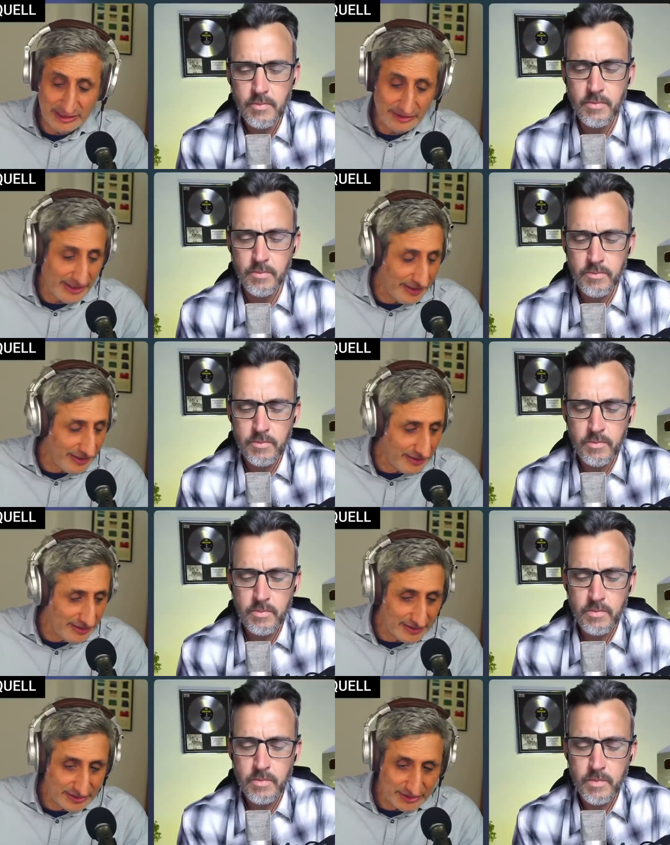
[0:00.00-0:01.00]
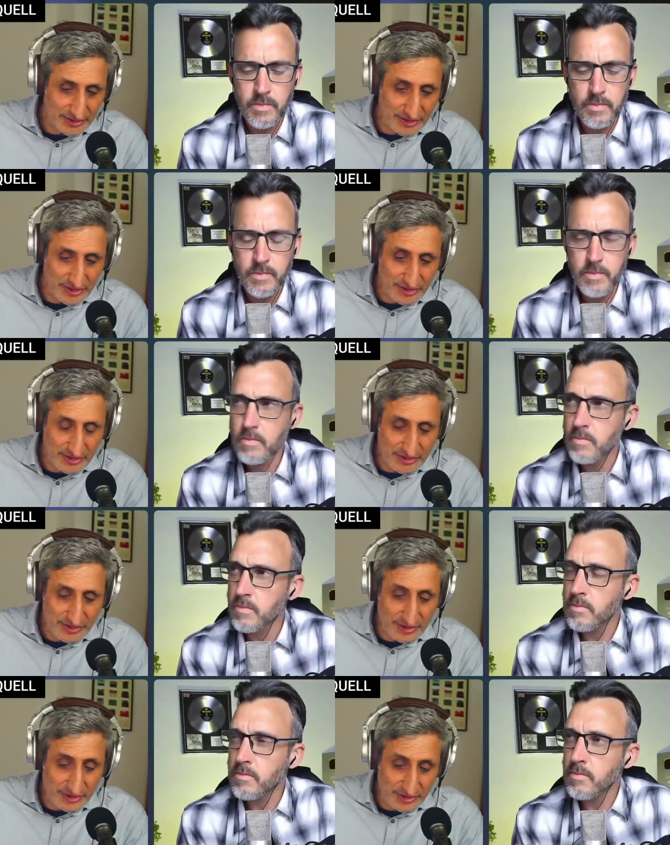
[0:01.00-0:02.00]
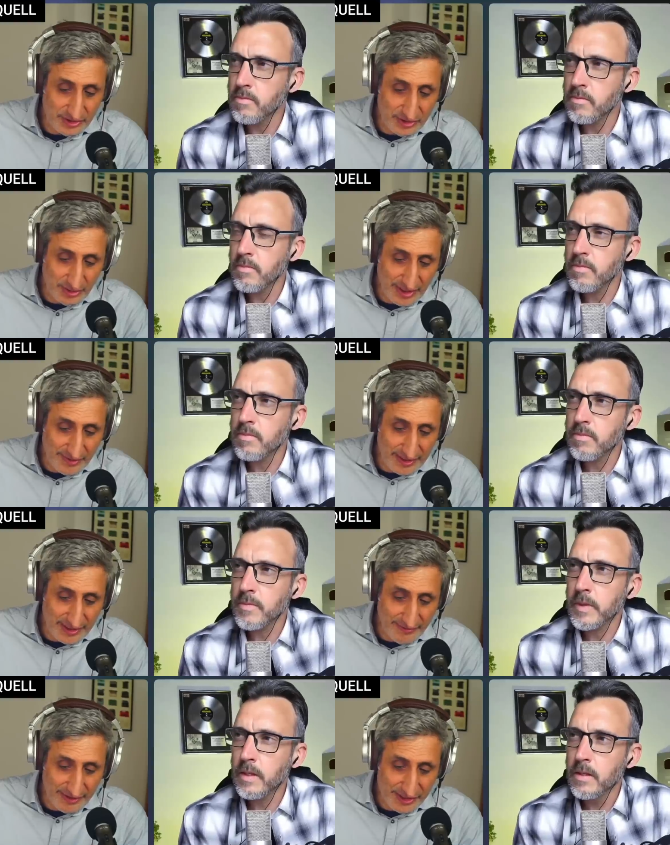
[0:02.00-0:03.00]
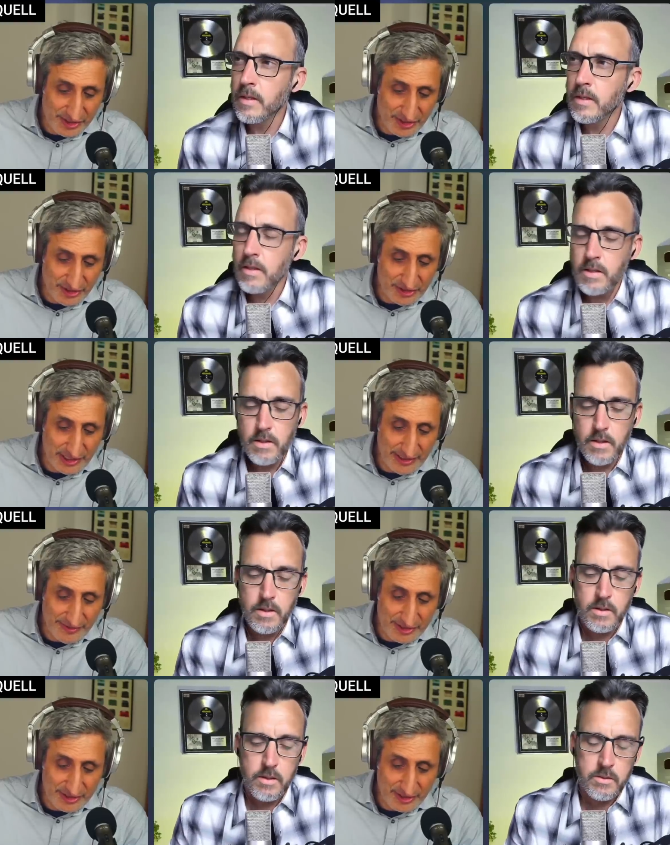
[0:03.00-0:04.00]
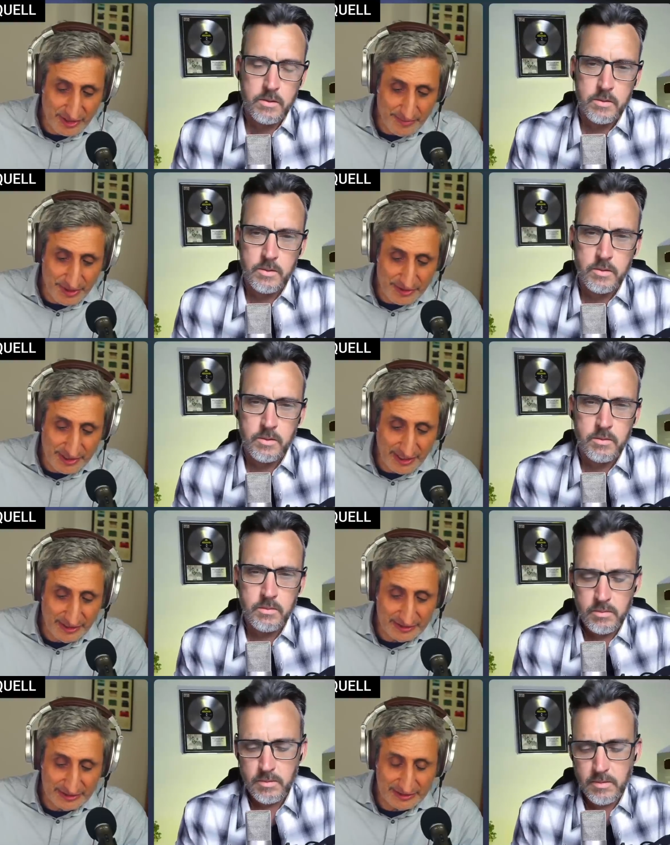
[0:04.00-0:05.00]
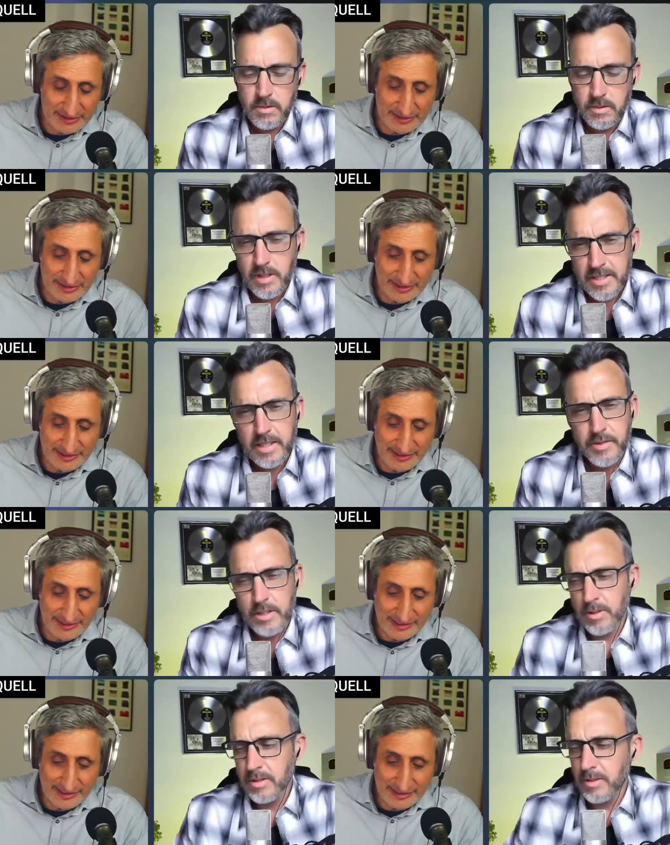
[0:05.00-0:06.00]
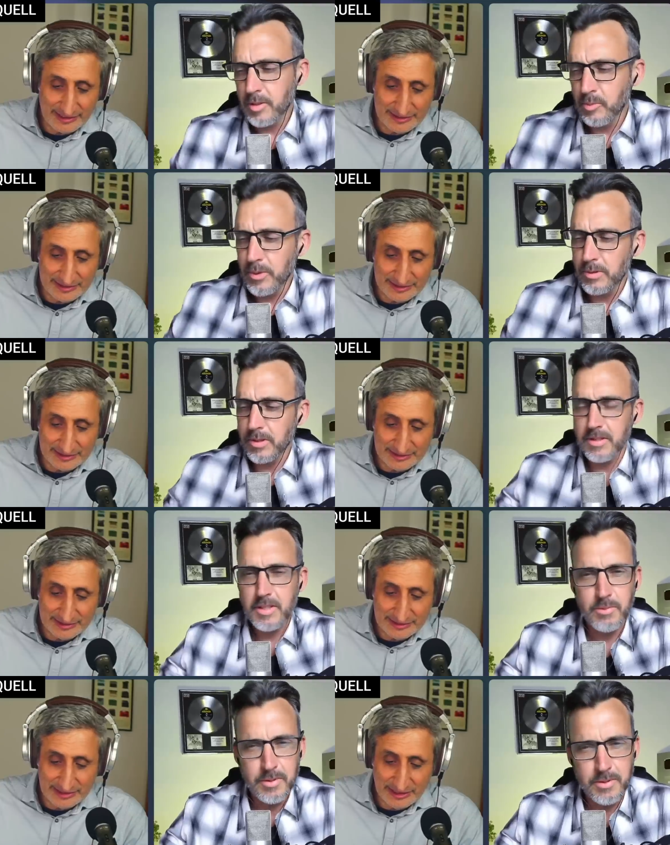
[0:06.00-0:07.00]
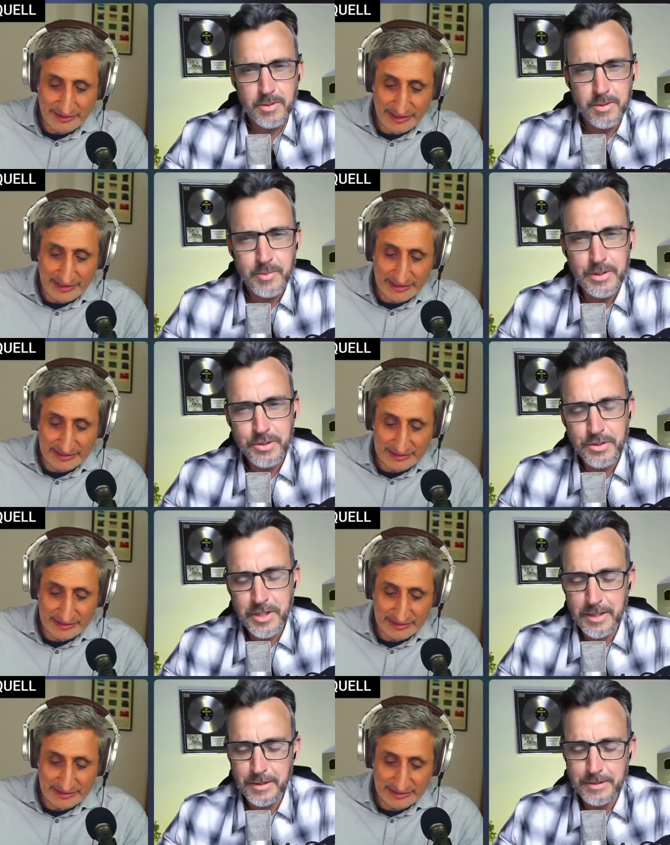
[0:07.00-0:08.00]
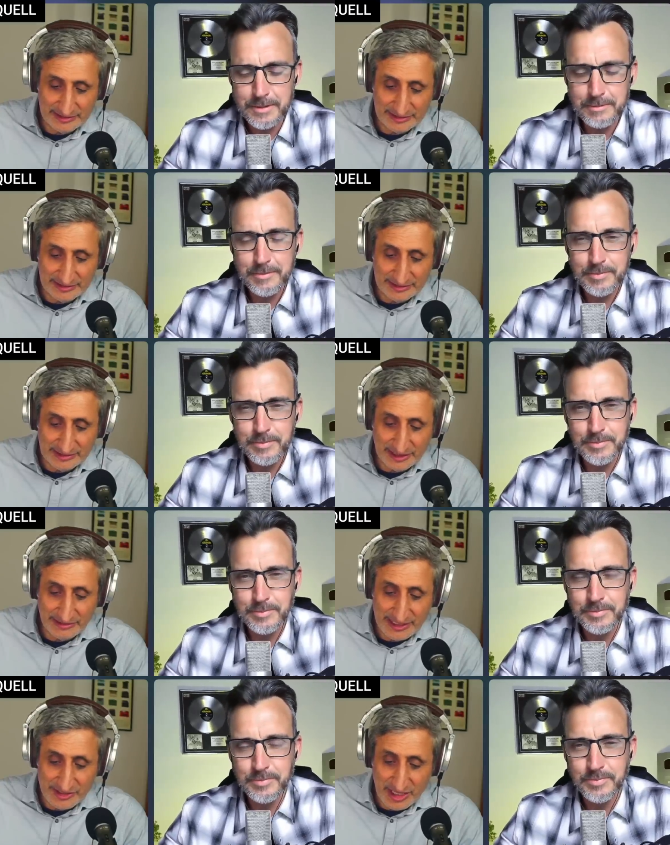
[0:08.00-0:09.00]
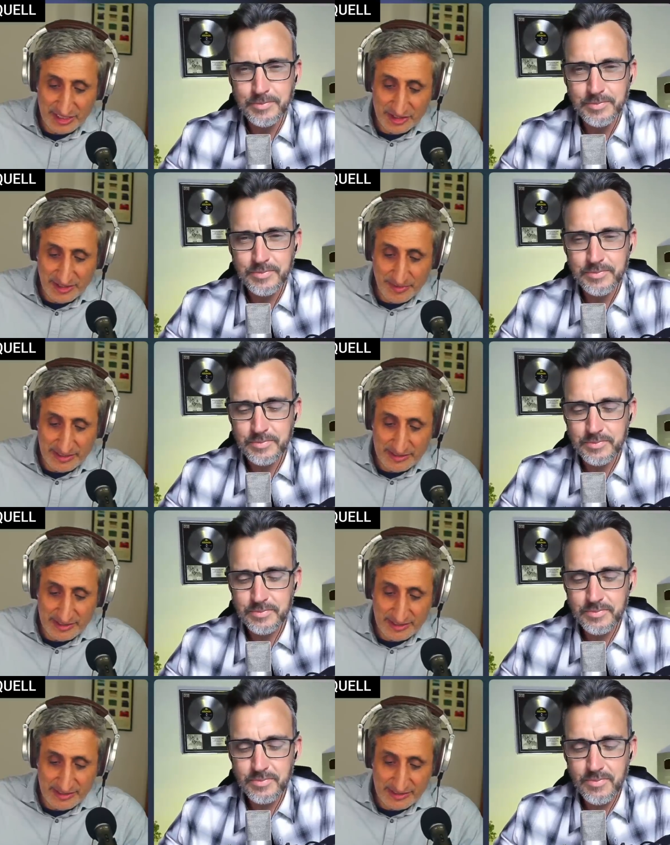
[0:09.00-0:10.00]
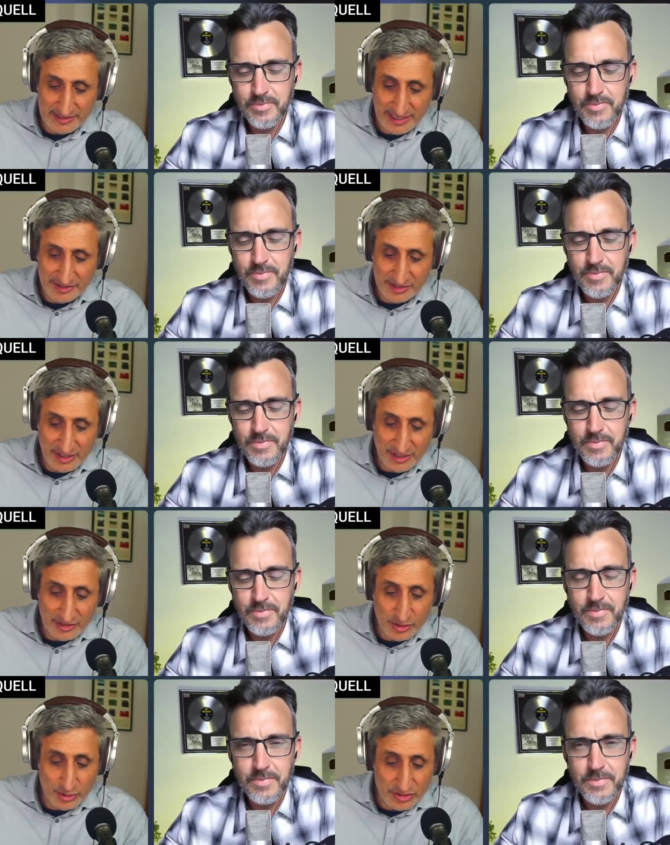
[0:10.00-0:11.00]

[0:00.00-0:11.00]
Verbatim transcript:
Speaker 1: Mm-hmm. Okay. Mm. Do, do, do you want to give the definition or leave it to the computer?
Speaker 2: Let's leave this one to the computer because this one's okay. a
Speaker 1: bit trickier. Okay, ChatGPT says to